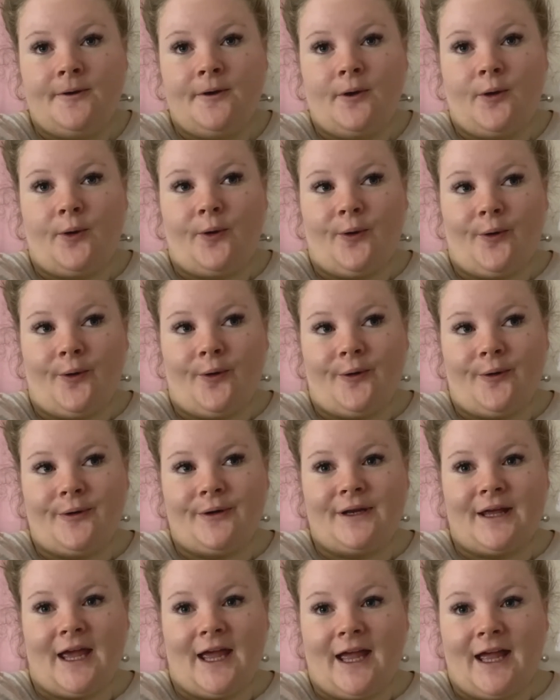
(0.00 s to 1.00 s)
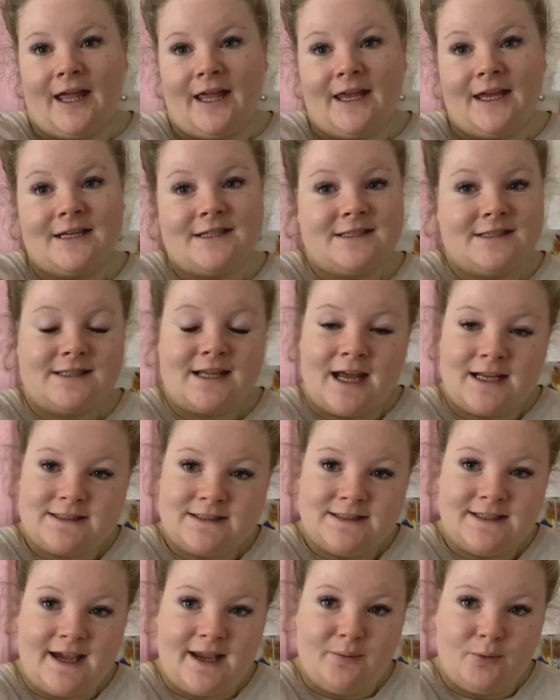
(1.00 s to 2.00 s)
on a
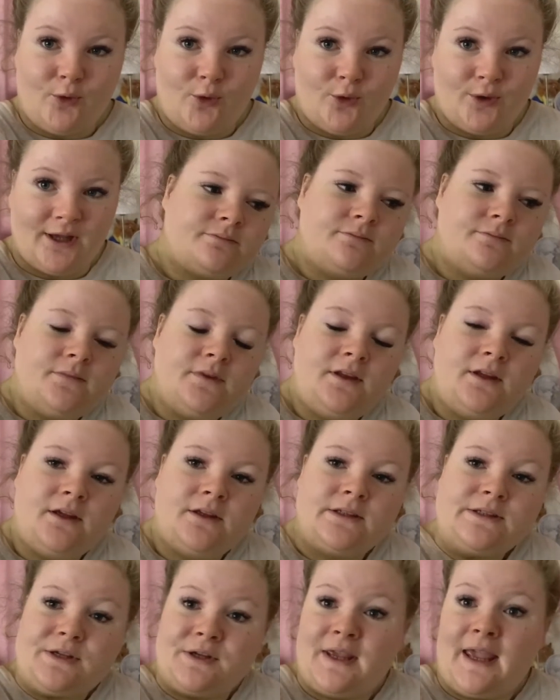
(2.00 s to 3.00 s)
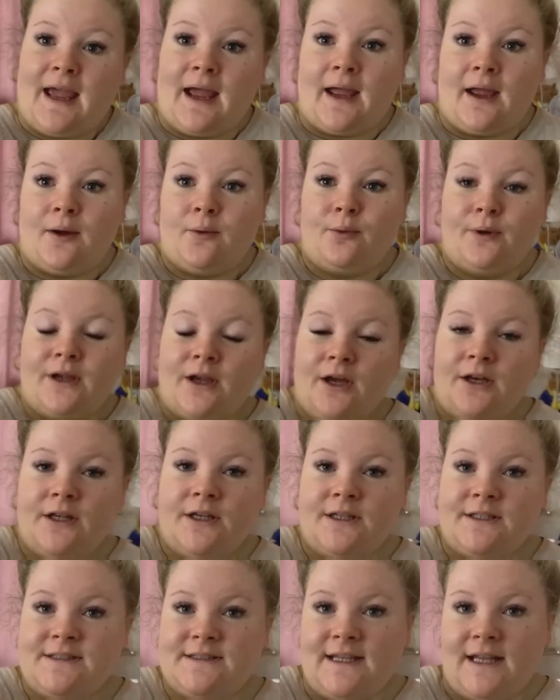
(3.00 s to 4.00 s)
Saturday morning. So yeah, we're
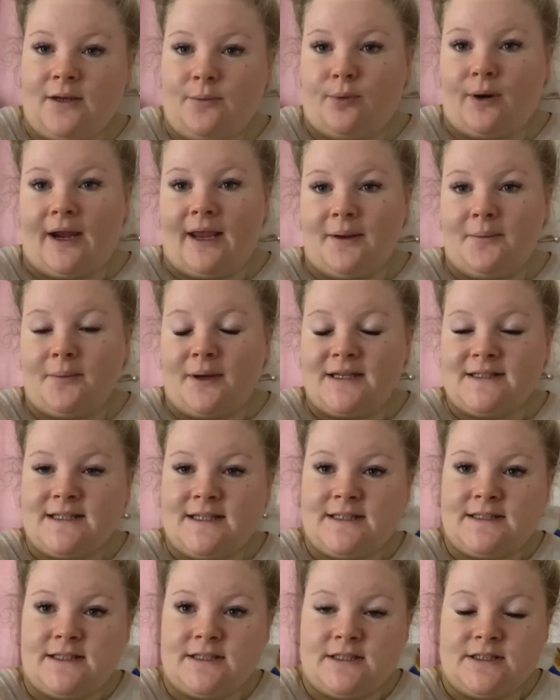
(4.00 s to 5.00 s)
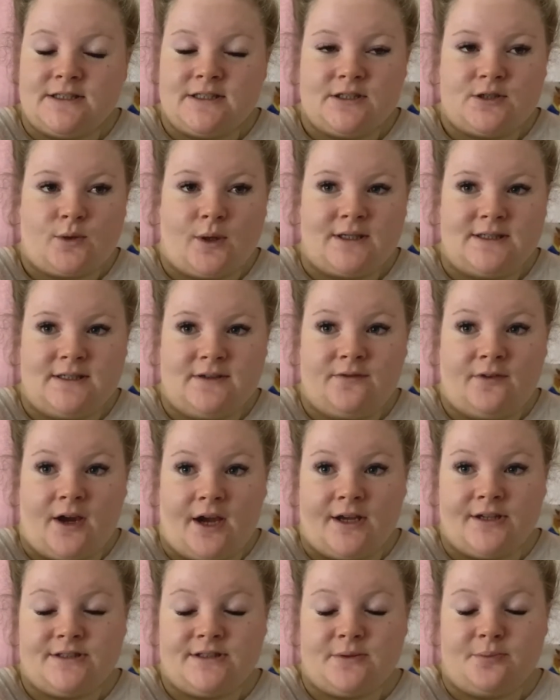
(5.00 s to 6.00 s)
gonna celebrate my sister's
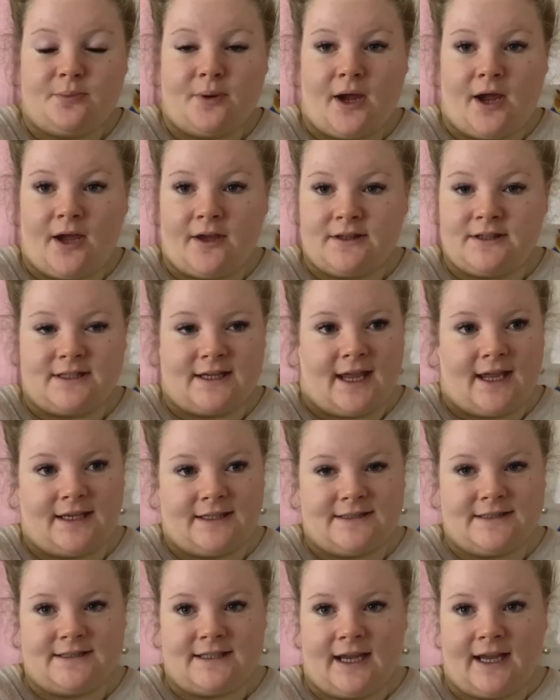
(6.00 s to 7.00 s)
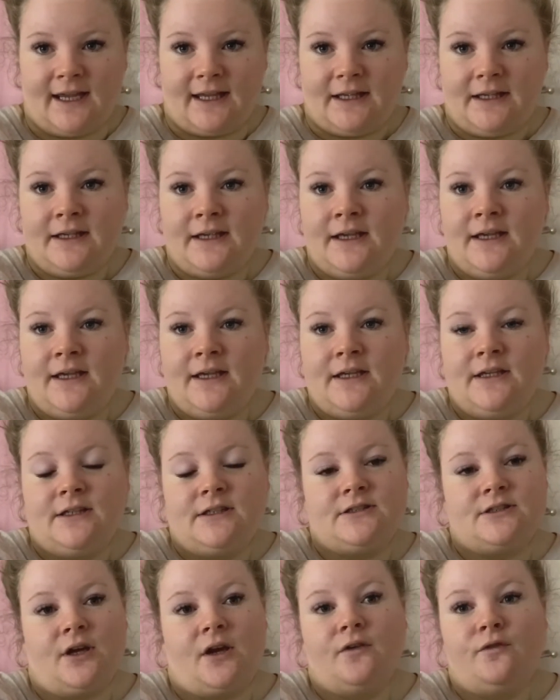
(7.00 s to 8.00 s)
21st birthday today.
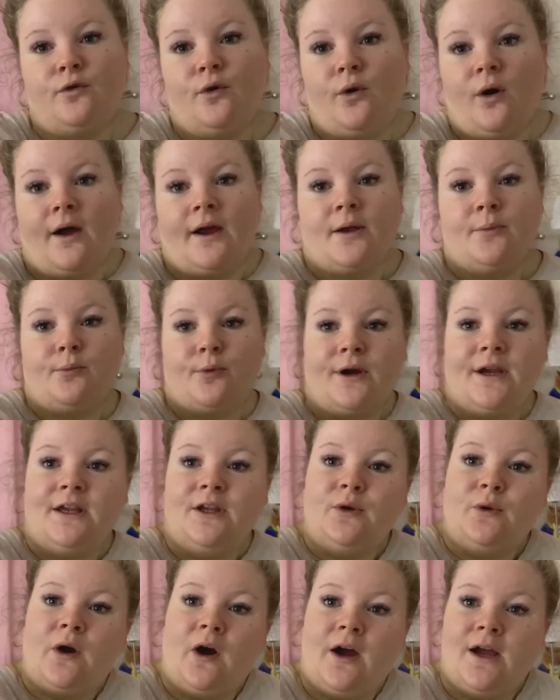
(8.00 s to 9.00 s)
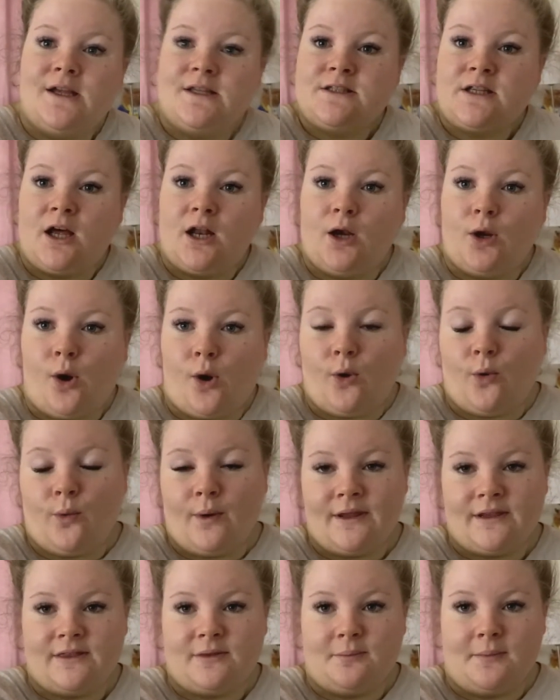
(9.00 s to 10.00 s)
So I thought I could bring you guys along
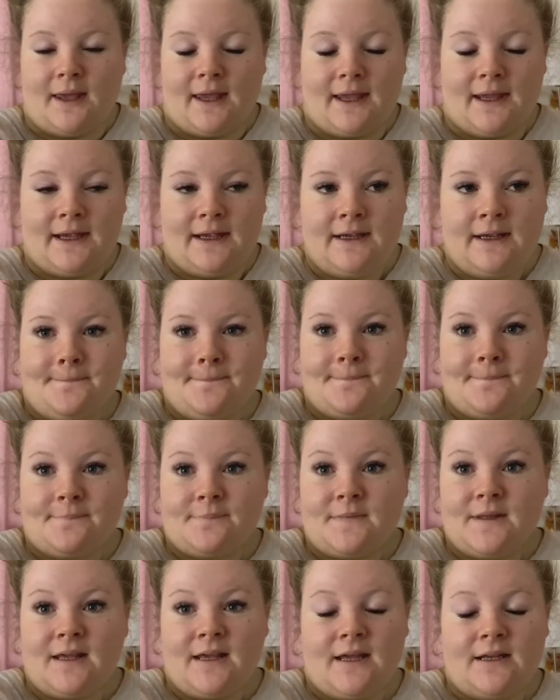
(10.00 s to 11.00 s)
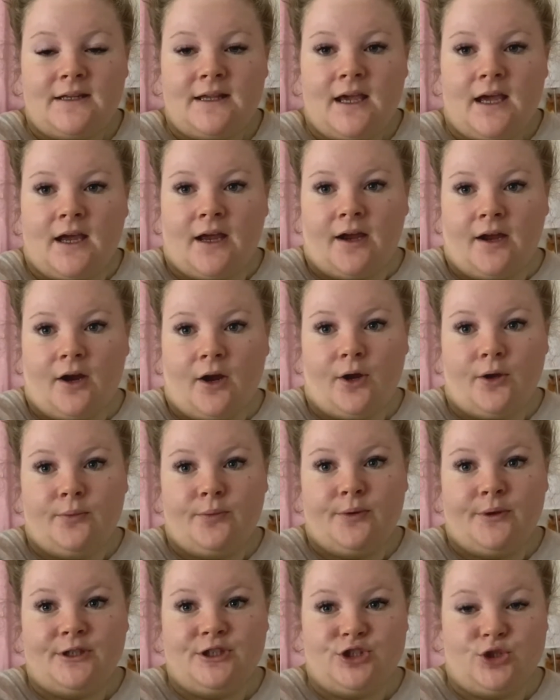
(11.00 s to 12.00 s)
with me. And yeah,
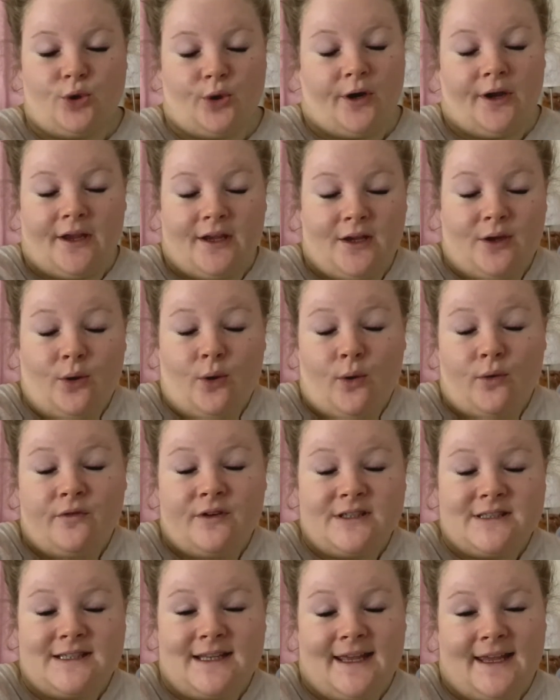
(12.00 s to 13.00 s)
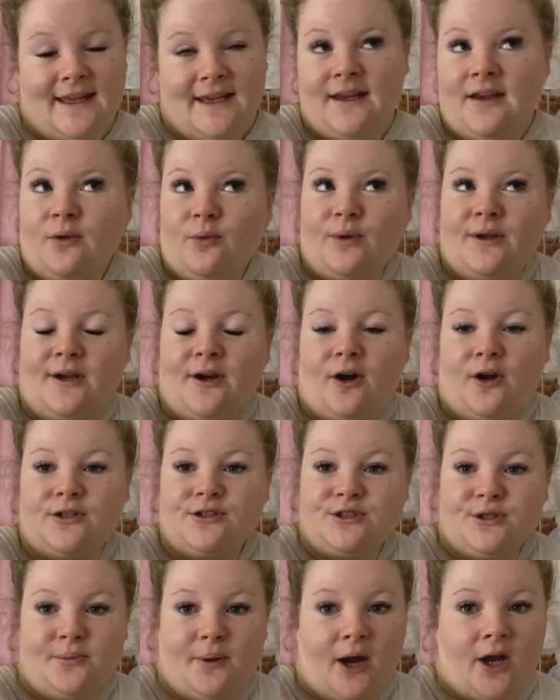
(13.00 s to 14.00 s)
hope you enjoy. Obviously, we
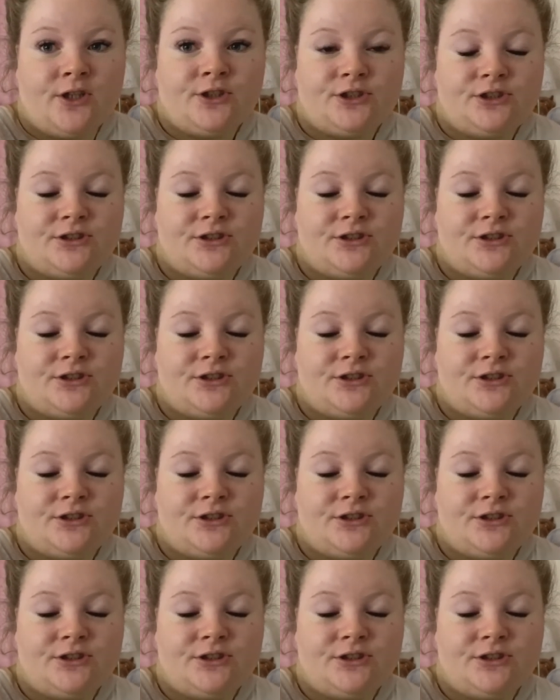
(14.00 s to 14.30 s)
can't do much